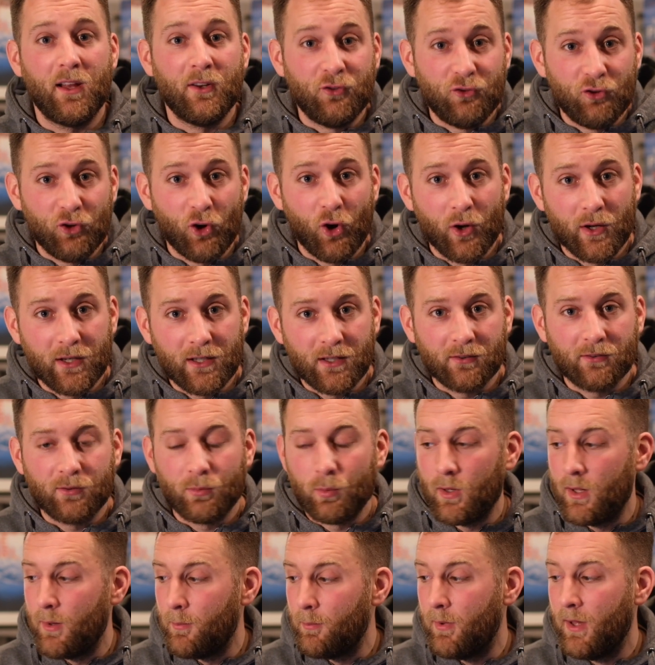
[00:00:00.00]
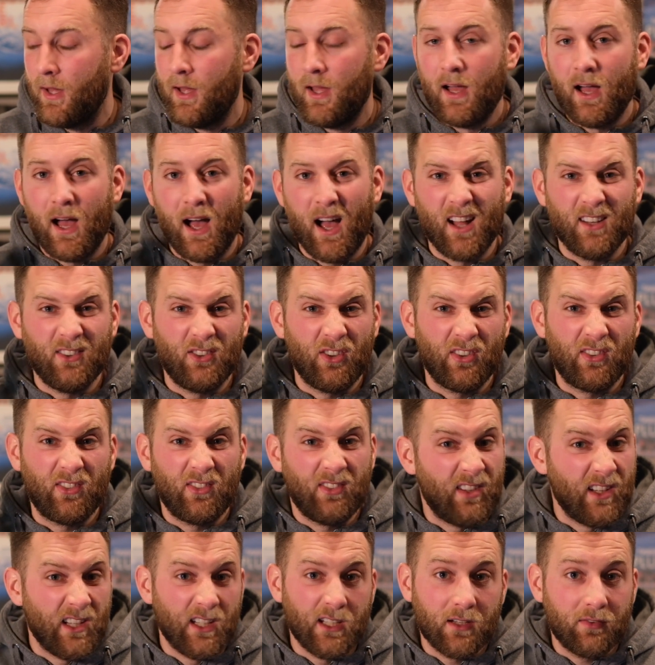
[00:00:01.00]
enjoying a swim and just
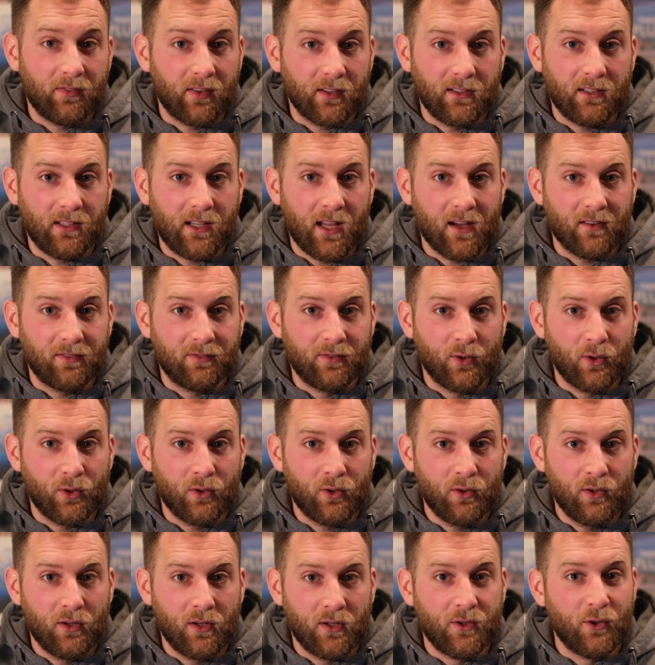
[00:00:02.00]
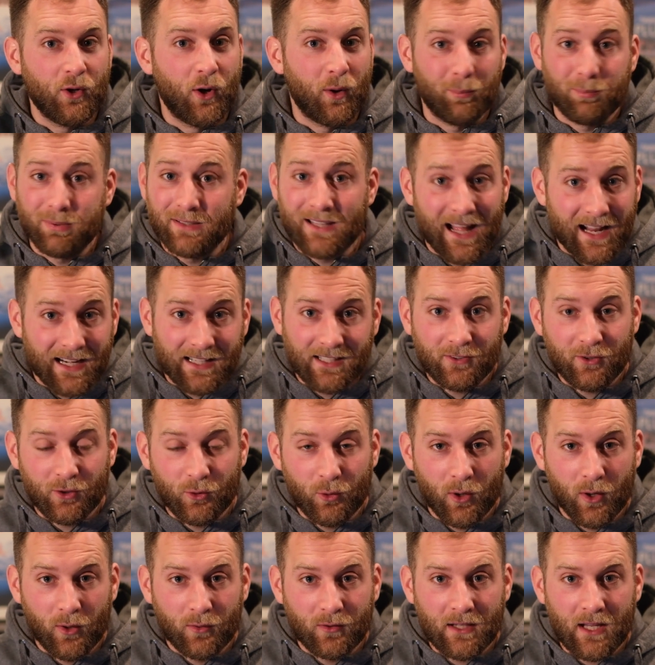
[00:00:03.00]
seeing if I can get a photo, not planning to
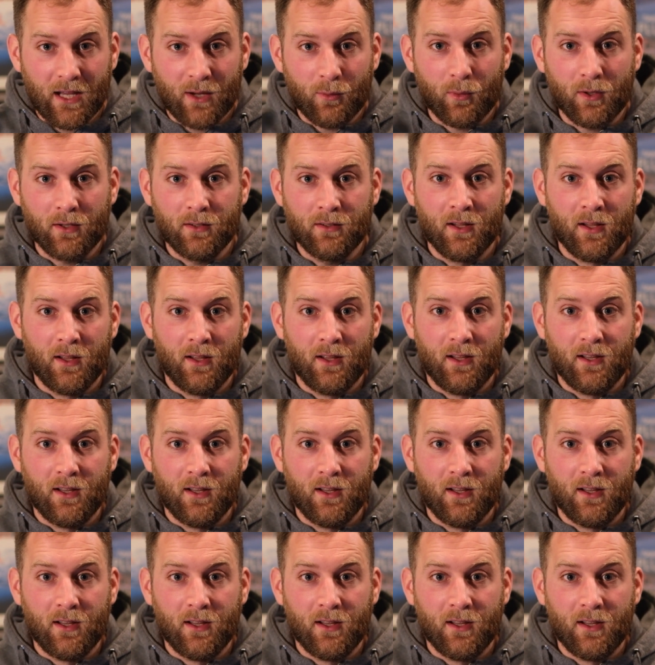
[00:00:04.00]
go out and get one,